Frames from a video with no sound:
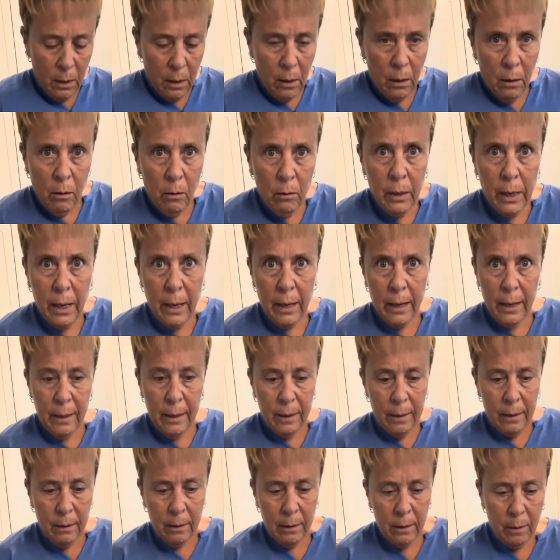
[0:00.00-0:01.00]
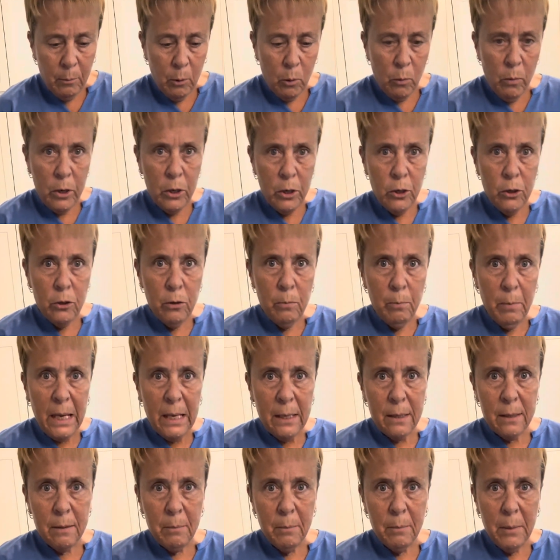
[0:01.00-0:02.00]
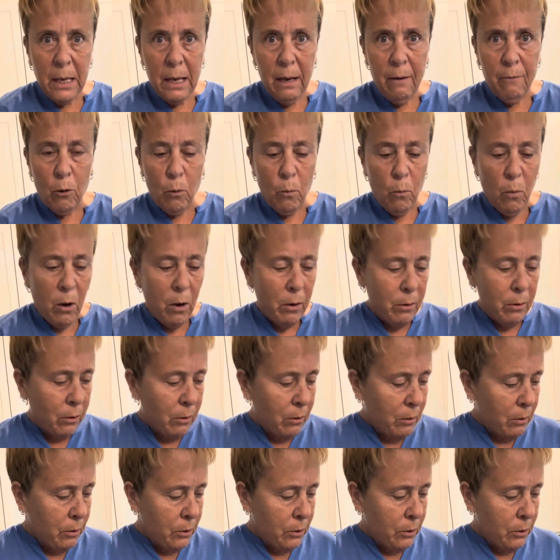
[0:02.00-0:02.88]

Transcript: Okay, I'm going to make some kefir water.